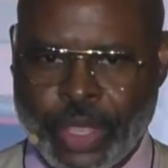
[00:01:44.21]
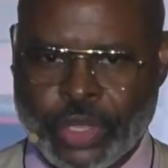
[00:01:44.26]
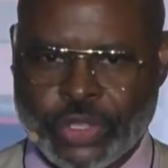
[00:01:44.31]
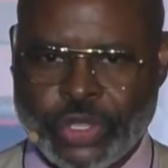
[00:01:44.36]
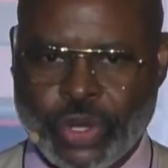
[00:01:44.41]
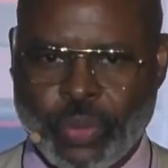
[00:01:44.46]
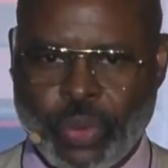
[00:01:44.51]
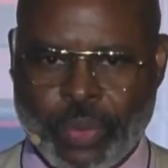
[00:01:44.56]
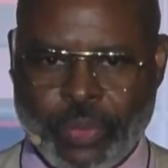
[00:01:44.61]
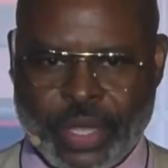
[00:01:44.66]

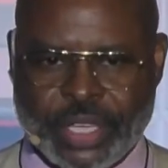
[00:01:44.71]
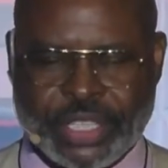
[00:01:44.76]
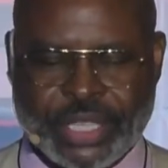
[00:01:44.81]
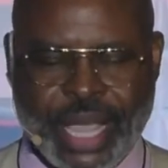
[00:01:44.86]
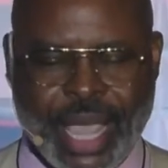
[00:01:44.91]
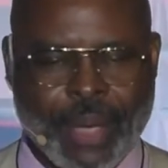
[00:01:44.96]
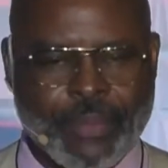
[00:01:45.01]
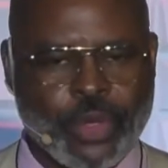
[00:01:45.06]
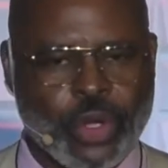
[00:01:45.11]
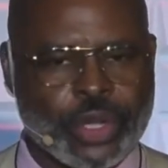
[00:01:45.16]
So when we
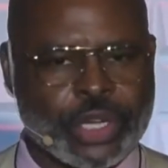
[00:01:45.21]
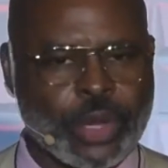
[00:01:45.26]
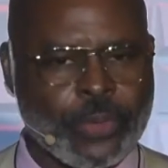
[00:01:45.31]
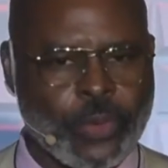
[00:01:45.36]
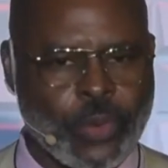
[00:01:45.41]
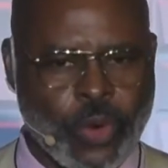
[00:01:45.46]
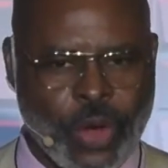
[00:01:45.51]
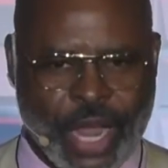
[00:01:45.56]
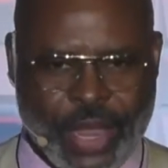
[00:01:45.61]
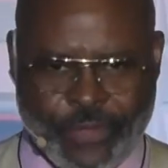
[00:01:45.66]
say I'm going to
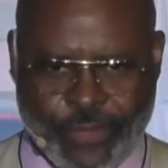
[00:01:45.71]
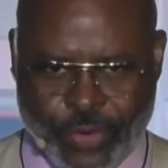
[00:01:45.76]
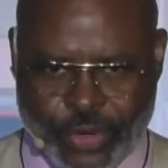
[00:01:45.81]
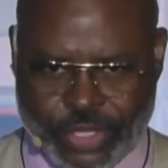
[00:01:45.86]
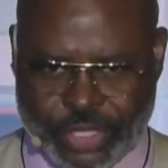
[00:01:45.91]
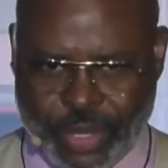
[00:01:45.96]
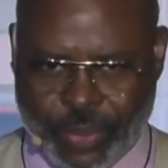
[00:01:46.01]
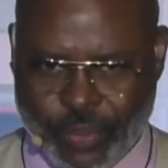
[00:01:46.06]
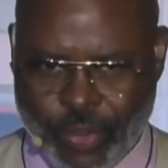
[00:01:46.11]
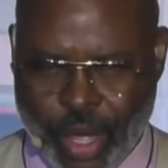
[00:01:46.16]
pray for
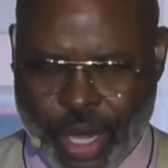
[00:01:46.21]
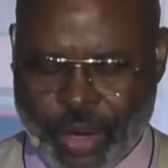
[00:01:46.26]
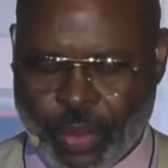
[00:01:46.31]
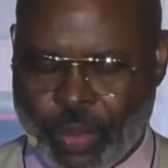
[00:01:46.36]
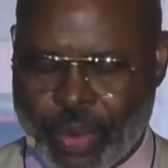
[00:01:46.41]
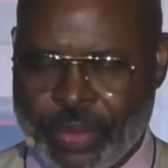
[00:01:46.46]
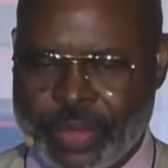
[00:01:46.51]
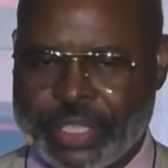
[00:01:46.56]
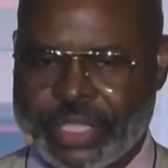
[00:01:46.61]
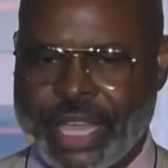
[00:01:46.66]
someone,
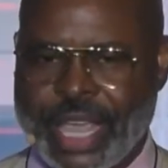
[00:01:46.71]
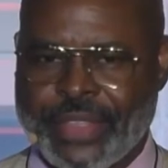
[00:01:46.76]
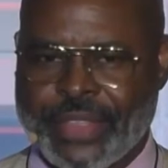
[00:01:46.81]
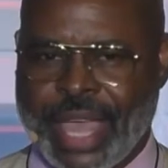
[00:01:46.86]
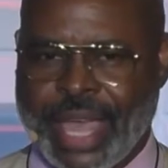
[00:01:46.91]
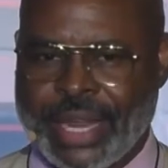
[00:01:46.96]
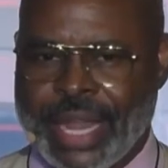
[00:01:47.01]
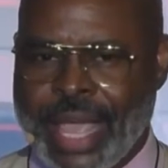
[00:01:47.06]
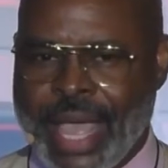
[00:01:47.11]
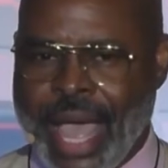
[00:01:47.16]
and when we say
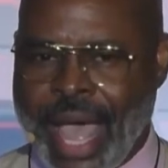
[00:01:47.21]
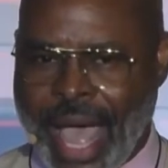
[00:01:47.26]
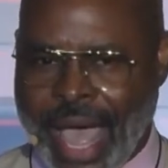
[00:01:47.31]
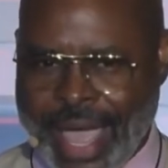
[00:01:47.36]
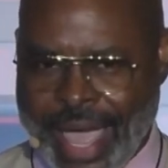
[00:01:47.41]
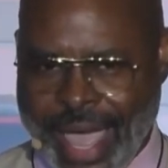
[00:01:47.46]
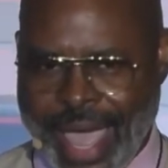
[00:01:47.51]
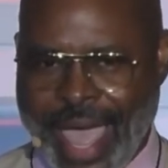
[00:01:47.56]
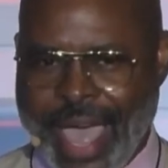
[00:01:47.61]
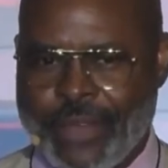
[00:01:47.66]
that
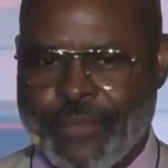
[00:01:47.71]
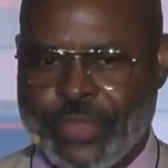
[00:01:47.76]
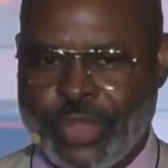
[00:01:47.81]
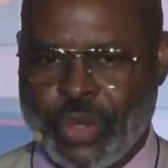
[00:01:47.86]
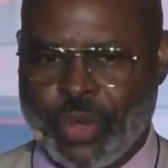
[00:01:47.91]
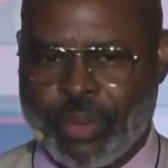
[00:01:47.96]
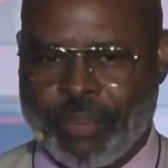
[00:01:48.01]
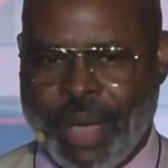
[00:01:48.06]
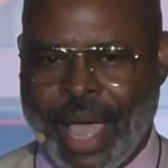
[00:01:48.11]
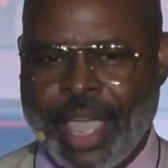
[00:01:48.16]
I have
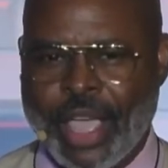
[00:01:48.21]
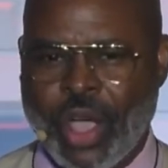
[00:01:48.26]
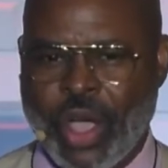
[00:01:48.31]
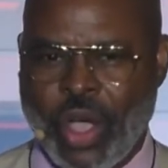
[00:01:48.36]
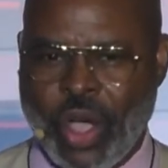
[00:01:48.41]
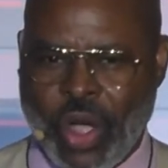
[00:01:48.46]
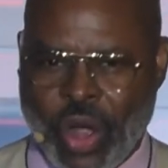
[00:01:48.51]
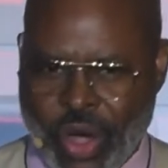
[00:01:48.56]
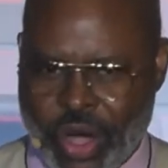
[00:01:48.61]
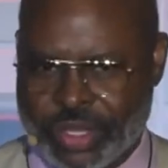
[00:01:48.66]
you in my
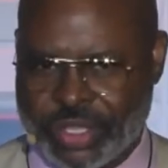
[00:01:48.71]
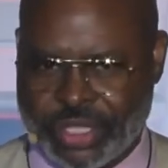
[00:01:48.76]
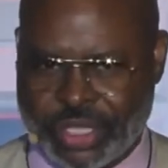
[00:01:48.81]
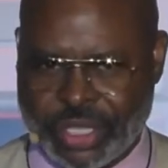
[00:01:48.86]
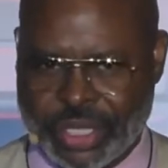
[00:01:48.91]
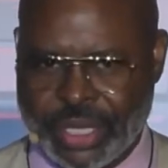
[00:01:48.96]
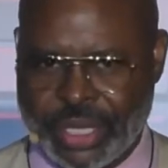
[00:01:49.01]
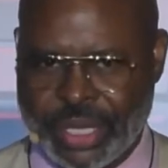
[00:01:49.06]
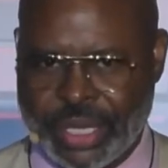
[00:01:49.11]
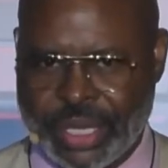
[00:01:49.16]

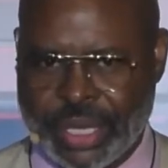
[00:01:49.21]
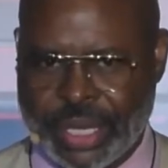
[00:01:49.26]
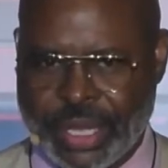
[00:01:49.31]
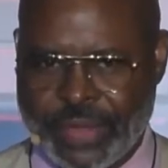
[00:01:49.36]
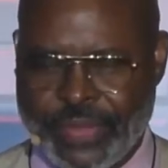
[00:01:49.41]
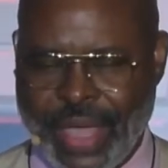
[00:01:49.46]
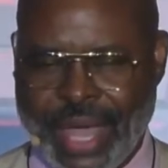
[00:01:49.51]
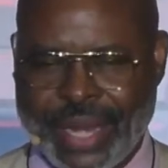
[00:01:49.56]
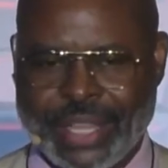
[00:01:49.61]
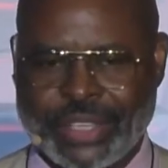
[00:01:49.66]
heart,
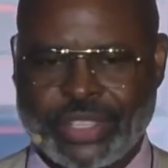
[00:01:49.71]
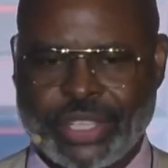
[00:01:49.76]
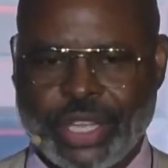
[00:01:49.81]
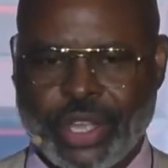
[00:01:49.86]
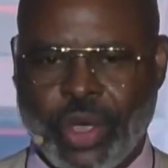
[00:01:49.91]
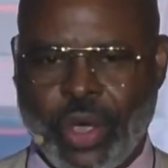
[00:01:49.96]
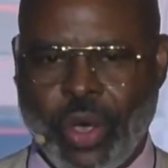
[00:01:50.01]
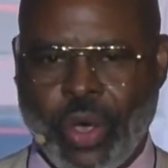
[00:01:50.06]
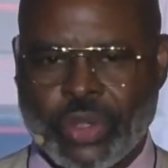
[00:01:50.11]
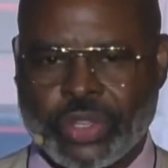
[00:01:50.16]
that is
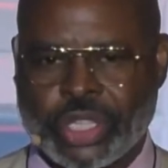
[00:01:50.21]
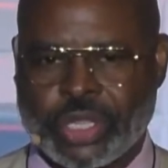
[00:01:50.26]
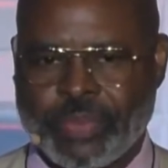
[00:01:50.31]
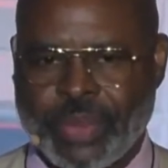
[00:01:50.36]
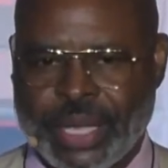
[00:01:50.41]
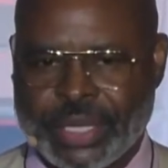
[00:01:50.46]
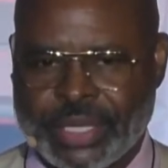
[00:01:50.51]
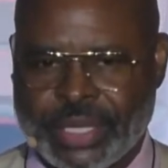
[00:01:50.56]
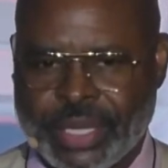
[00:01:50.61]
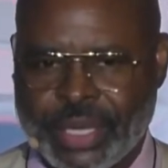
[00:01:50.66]
the
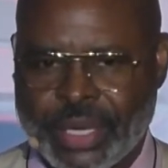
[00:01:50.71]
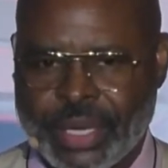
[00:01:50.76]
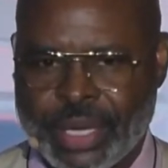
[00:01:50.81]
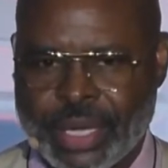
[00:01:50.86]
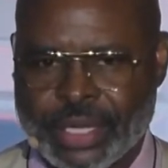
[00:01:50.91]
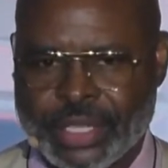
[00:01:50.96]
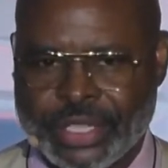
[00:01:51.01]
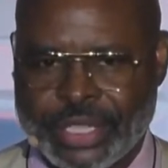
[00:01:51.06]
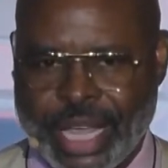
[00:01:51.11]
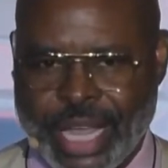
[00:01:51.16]
ultimate
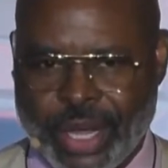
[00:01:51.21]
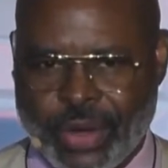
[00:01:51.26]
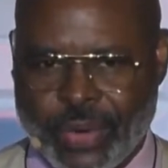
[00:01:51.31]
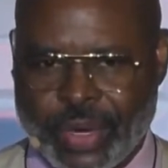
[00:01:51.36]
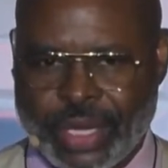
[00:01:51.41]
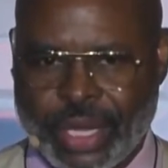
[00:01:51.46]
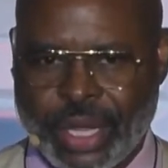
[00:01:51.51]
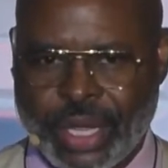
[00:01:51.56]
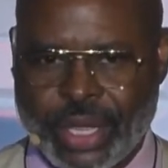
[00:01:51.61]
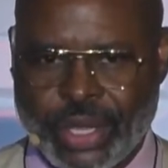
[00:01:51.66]

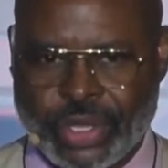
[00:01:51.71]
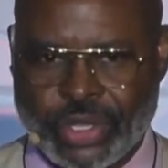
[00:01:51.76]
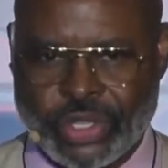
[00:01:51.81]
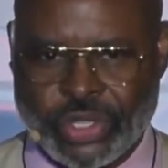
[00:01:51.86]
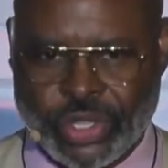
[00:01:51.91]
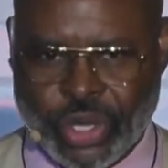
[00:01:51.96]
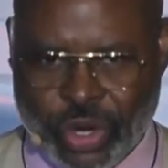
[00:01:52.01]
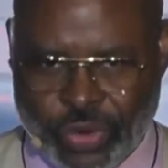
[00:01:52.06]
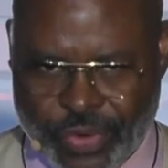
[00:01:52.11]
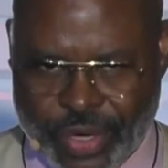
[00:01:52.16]
sacred
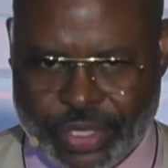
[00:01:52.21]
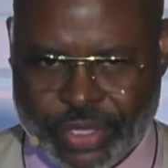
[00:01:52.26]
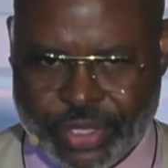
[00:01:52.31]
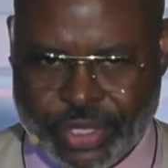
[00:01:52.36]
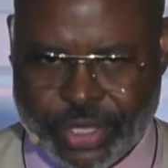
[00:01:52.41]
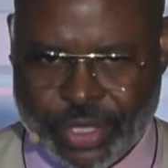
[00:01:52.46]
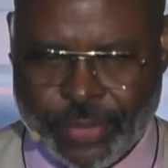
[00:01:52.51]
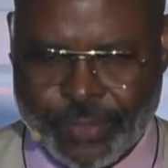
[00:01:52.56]
service.